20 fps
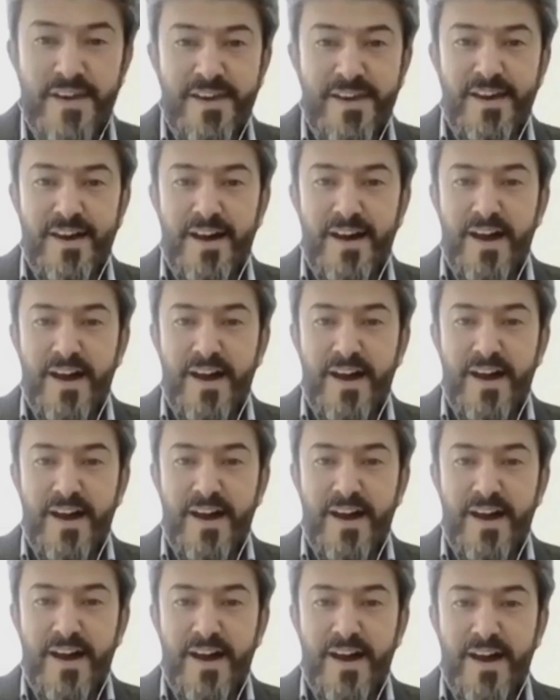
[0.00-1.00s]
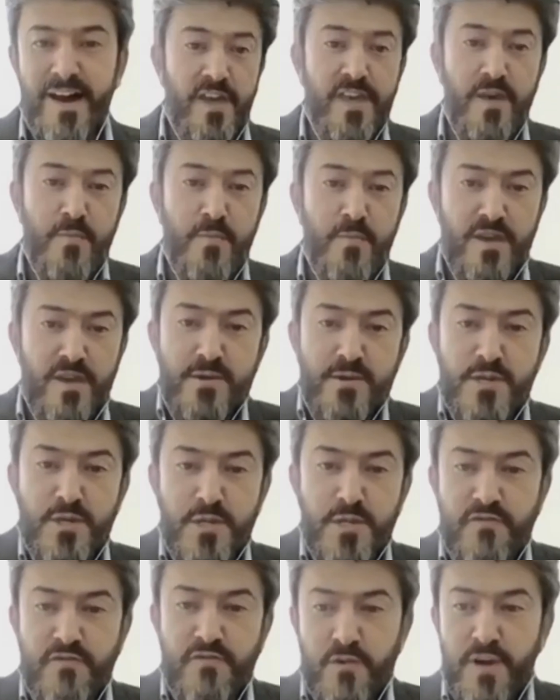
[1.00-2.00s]
I think some of the key
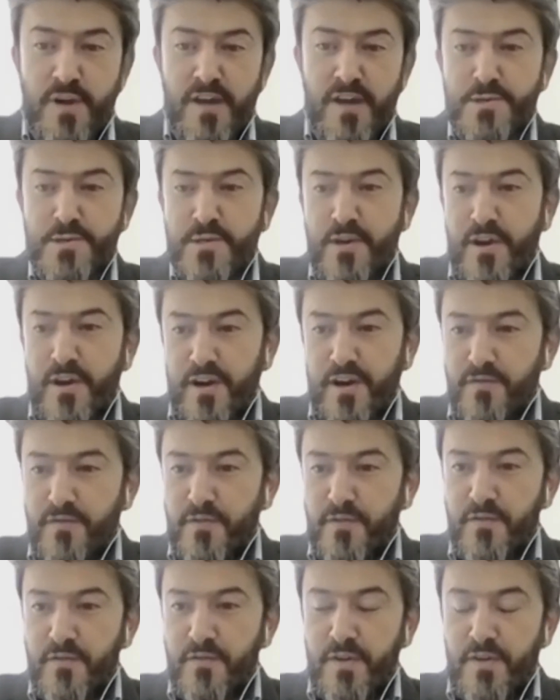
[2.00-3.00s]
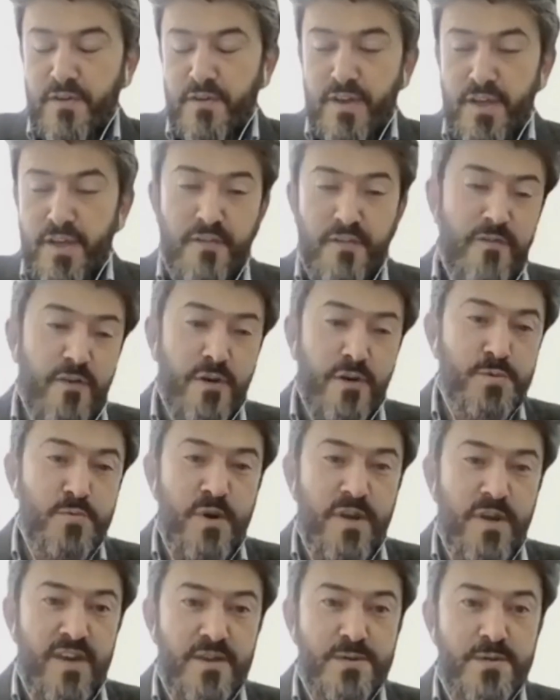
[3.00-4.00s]
messages for us are, in the first
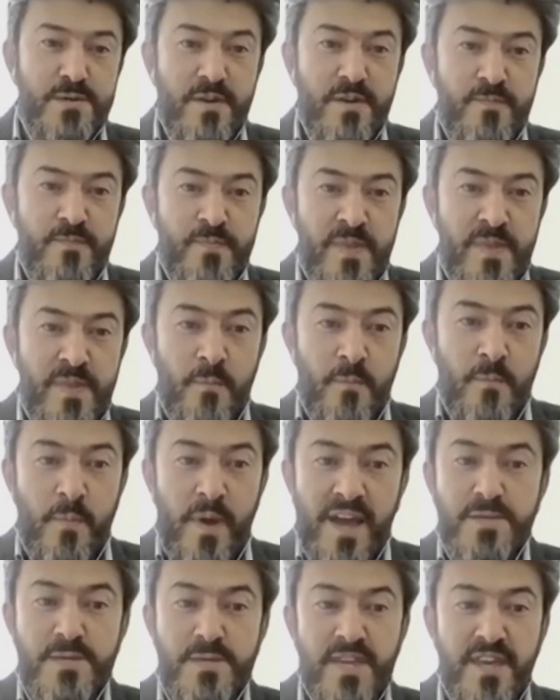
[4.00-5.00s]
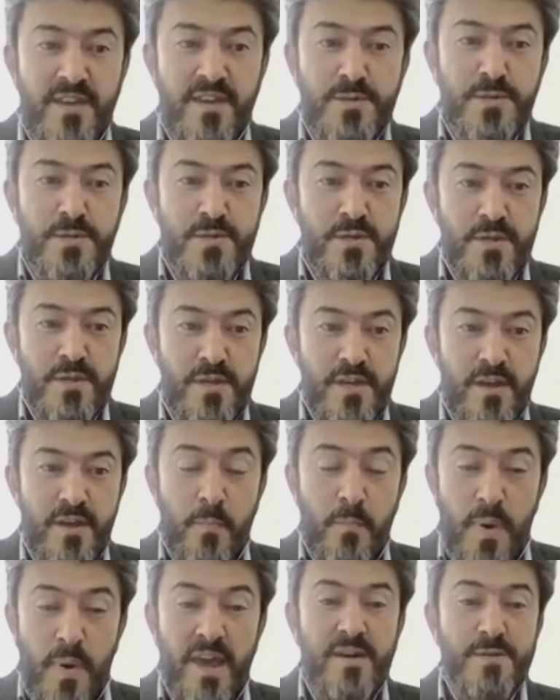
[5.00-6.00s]
place, vaccines
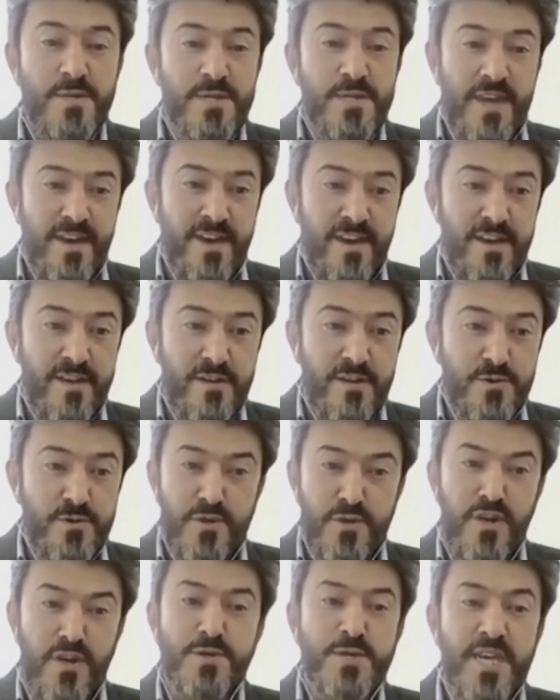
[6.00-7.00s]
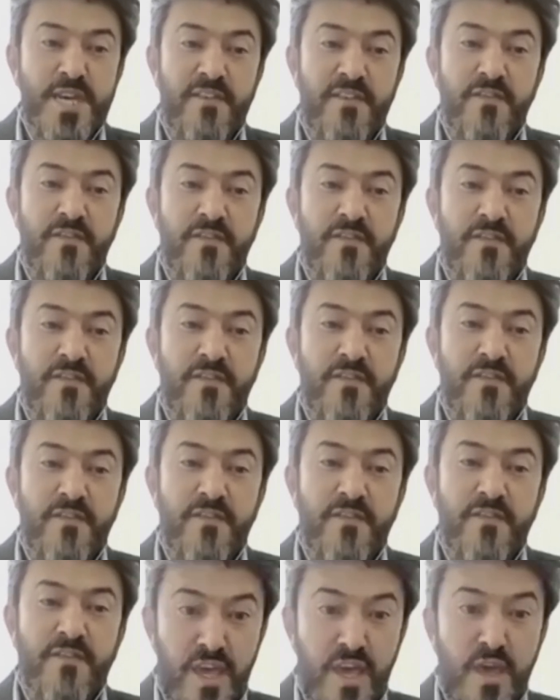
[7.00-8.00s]
per se do not save
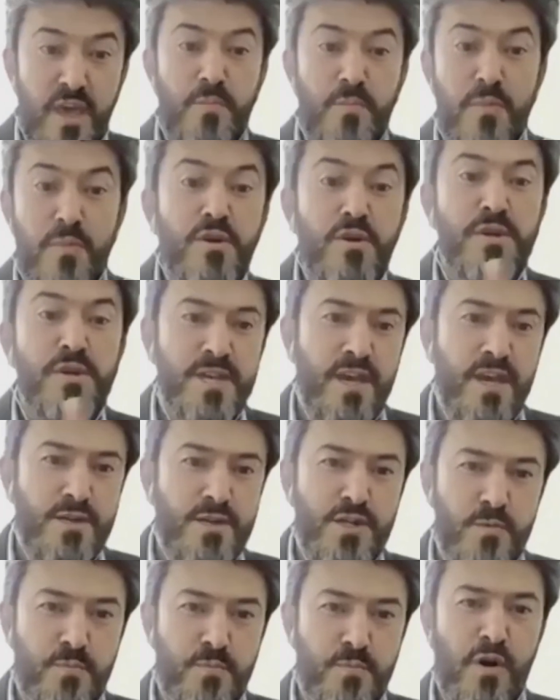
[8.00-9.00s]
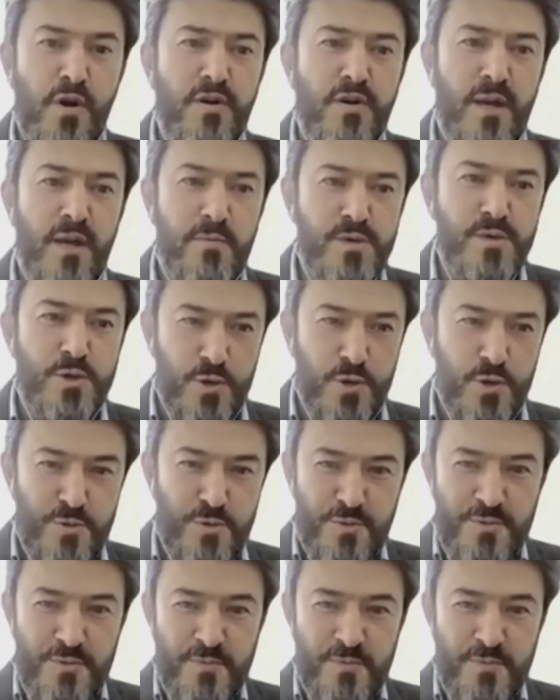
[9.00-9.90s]
lives. Immunization programs do.